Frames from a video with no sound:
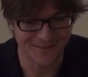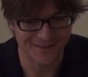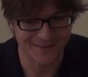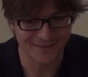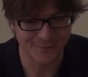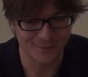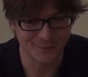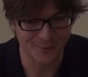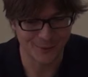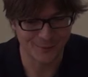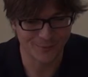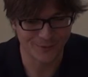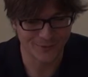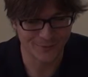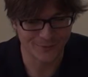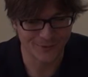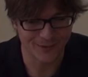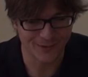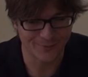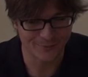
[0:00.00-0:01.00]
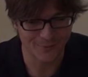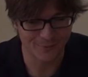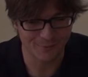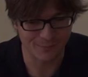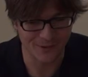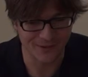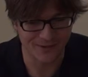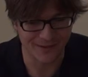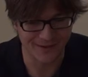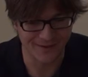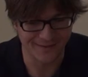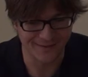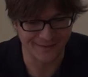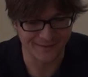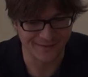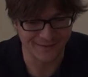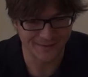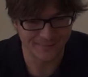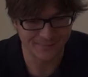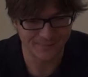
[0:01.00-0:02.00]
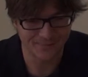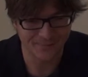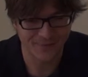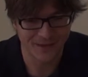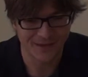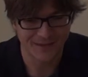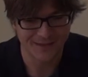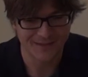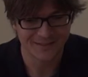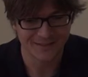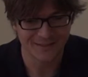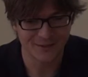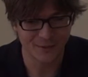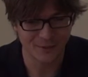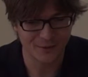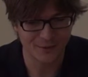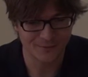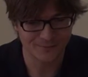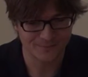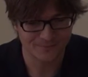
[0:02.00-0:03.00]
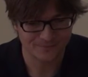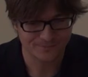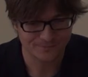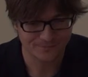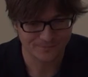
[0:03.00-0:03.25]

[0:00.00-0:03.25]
at the moment you can't replicate it. So